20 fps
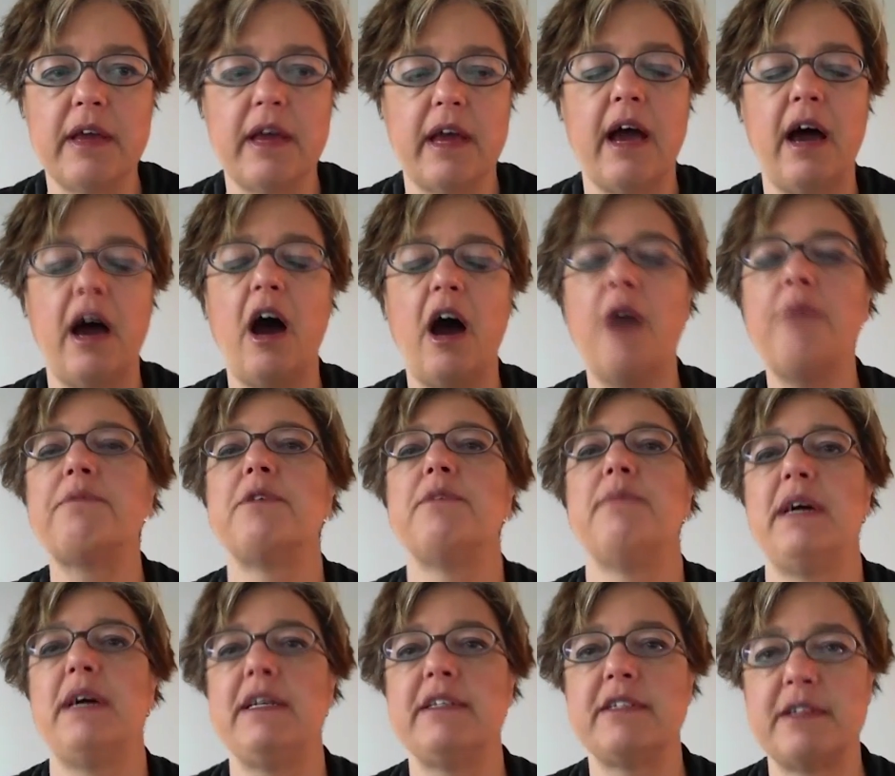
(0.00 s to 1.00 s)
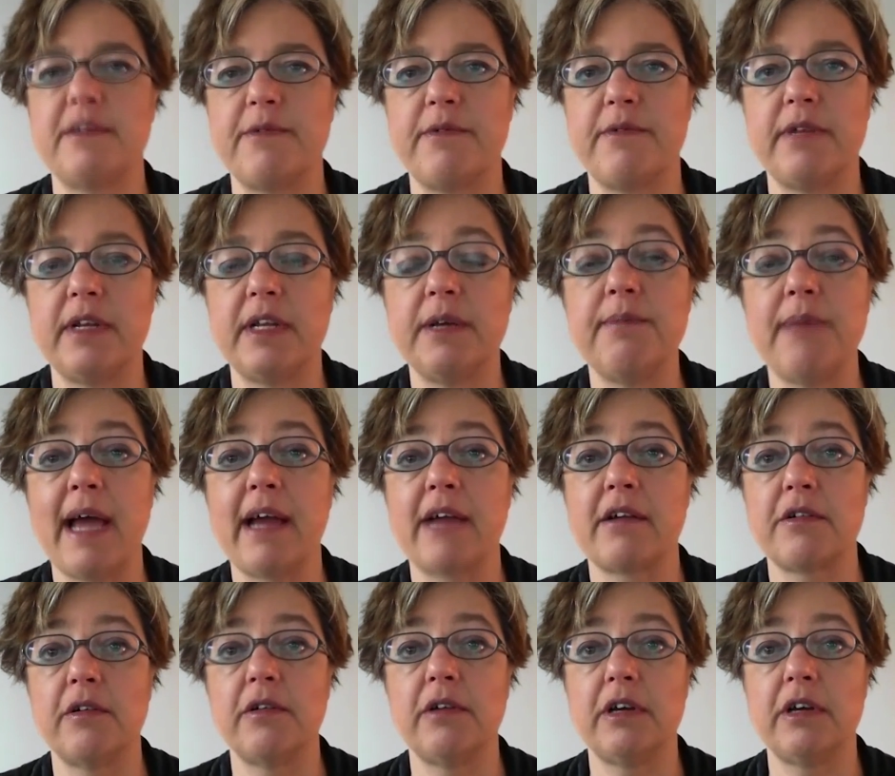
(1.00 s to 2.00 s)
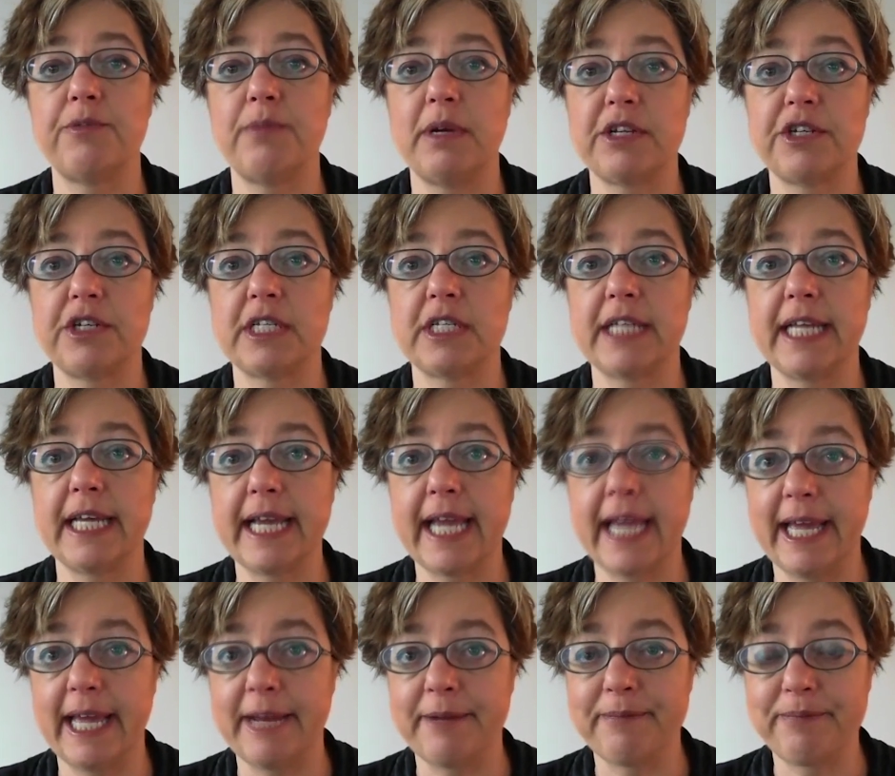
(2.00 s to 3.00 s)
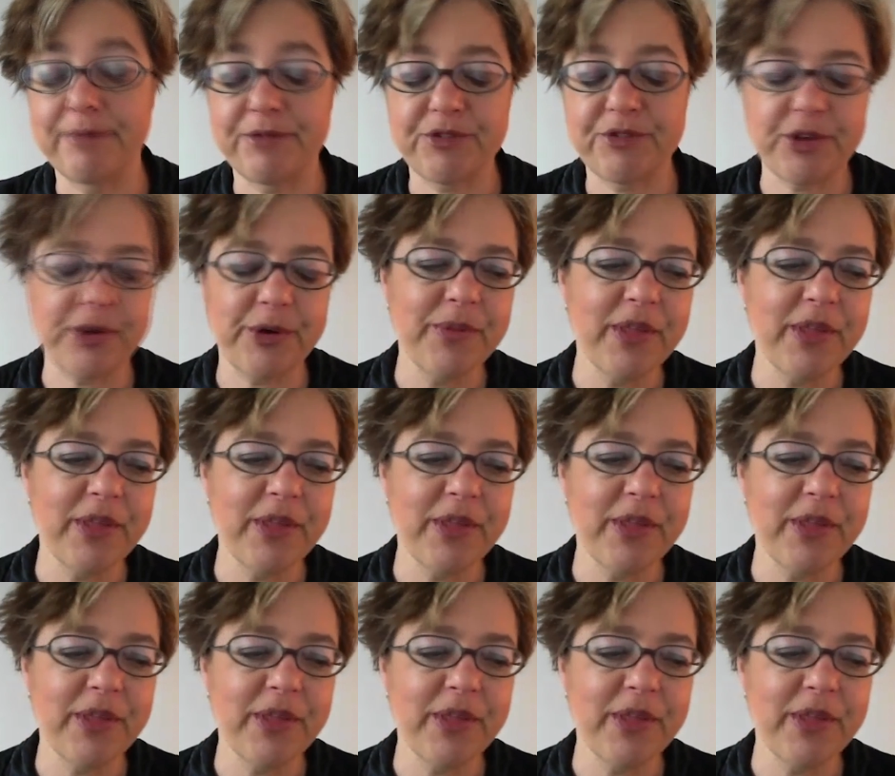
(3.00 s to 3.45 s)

optimize the macro as much as they can. So,